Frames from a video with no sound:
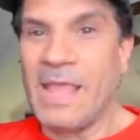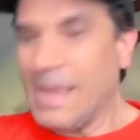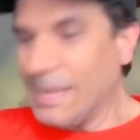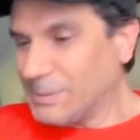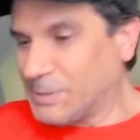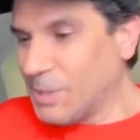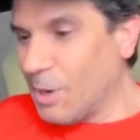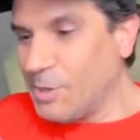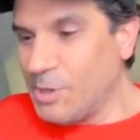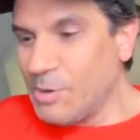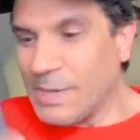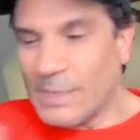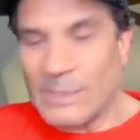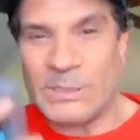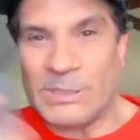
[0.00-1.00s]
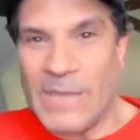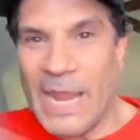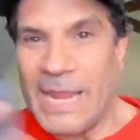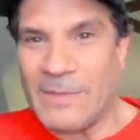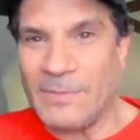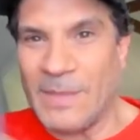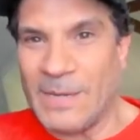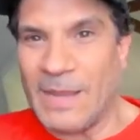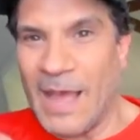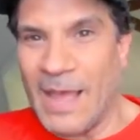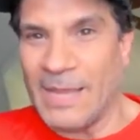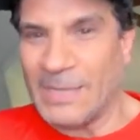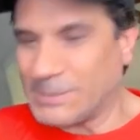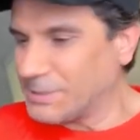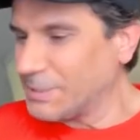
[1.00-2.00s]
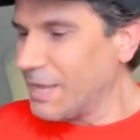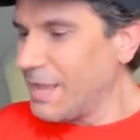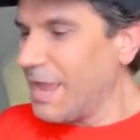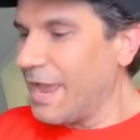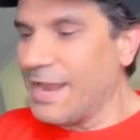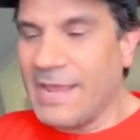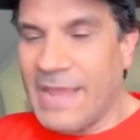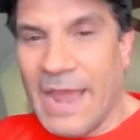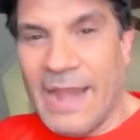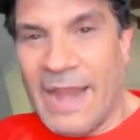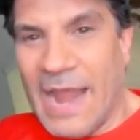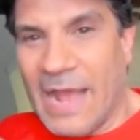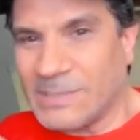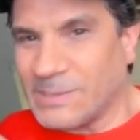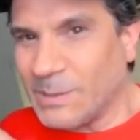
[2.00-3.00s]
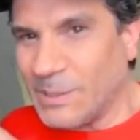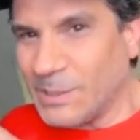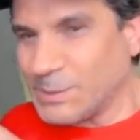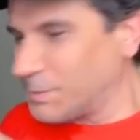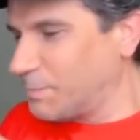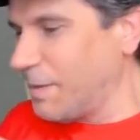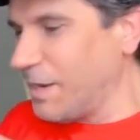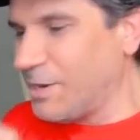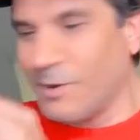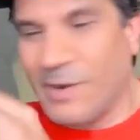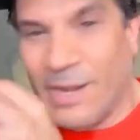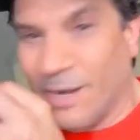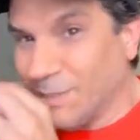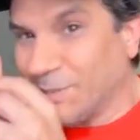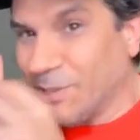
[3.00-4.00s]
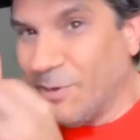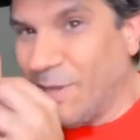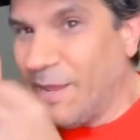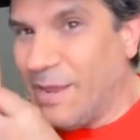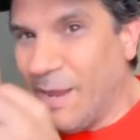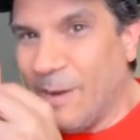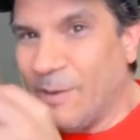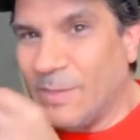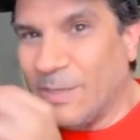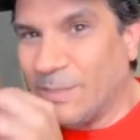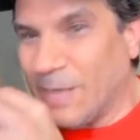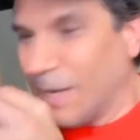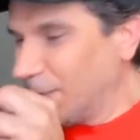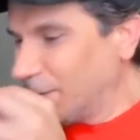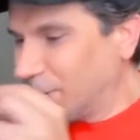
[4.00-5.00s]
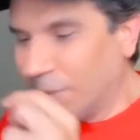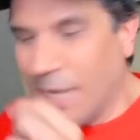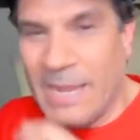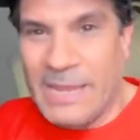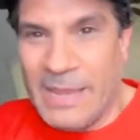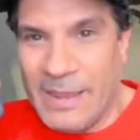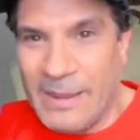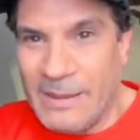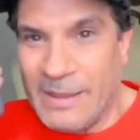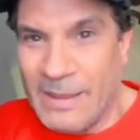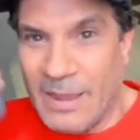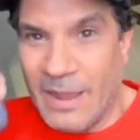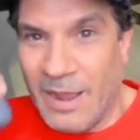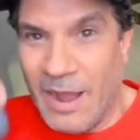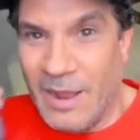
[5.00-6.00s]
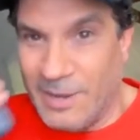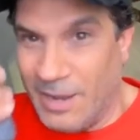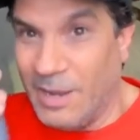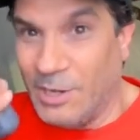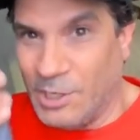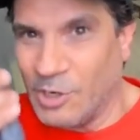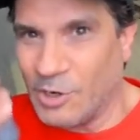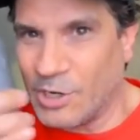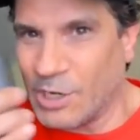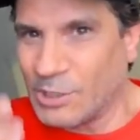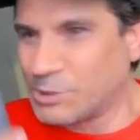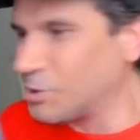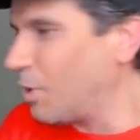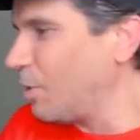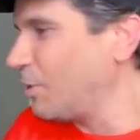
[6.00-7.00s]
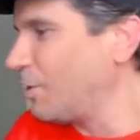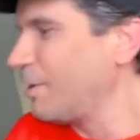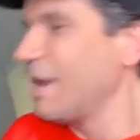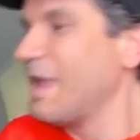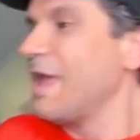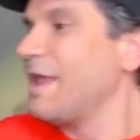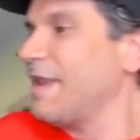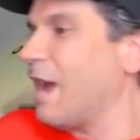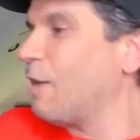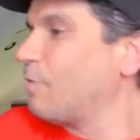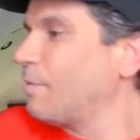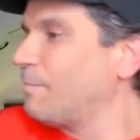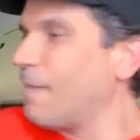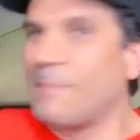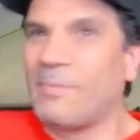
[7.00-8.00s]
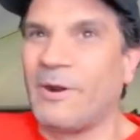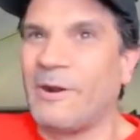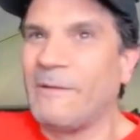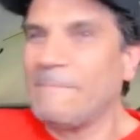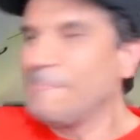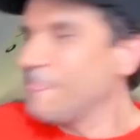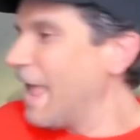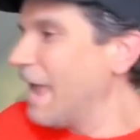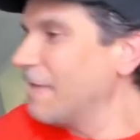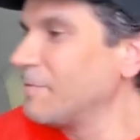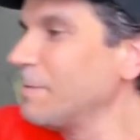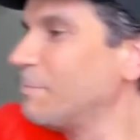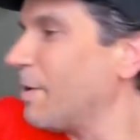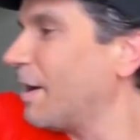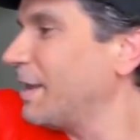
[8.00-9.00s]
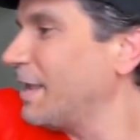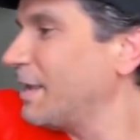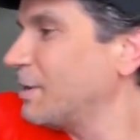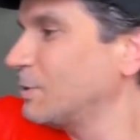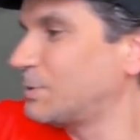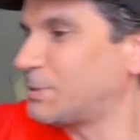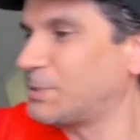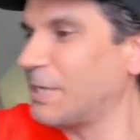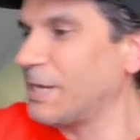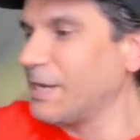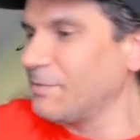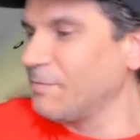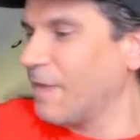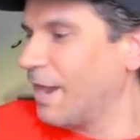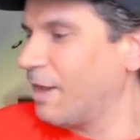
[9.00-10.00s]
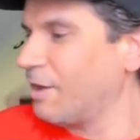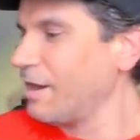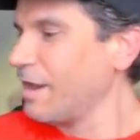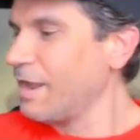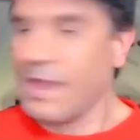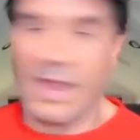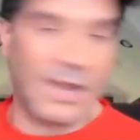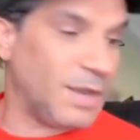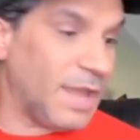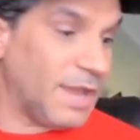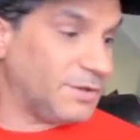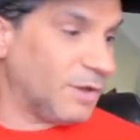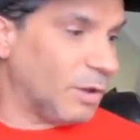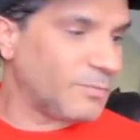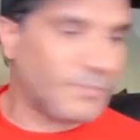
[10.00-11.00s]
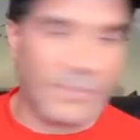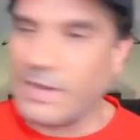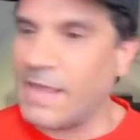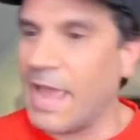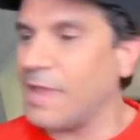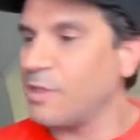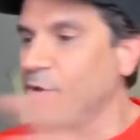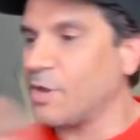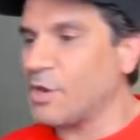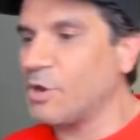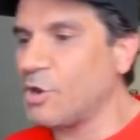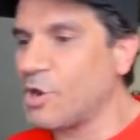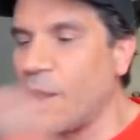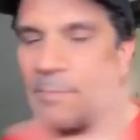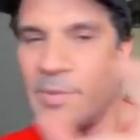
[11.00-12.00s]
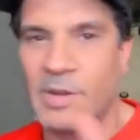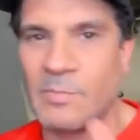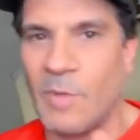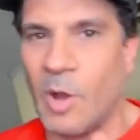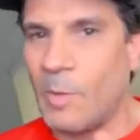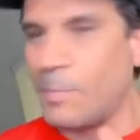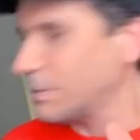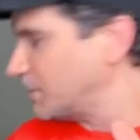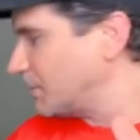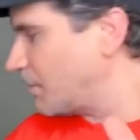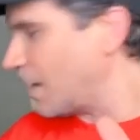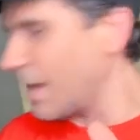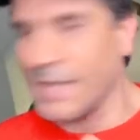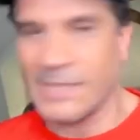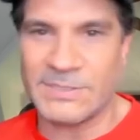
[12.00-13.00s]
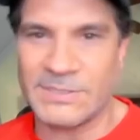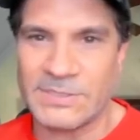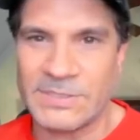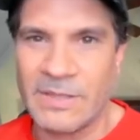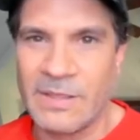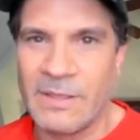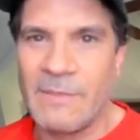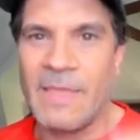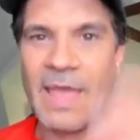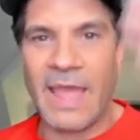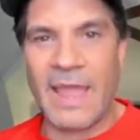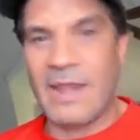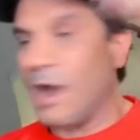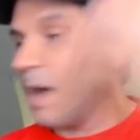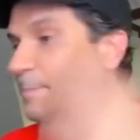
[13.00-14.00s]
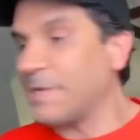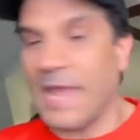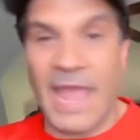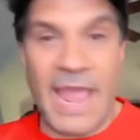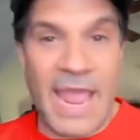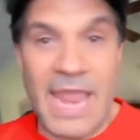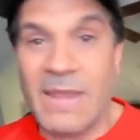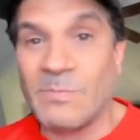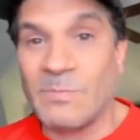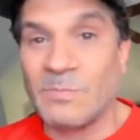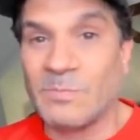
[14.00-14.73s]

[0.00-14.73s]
and so you can shake the dice. And again, it has a little speaker here, so you hear the dice shaking in your controller. Now, remember, everybody who's sitting there, and don't forget, you can hook up your mobile device, and up to 8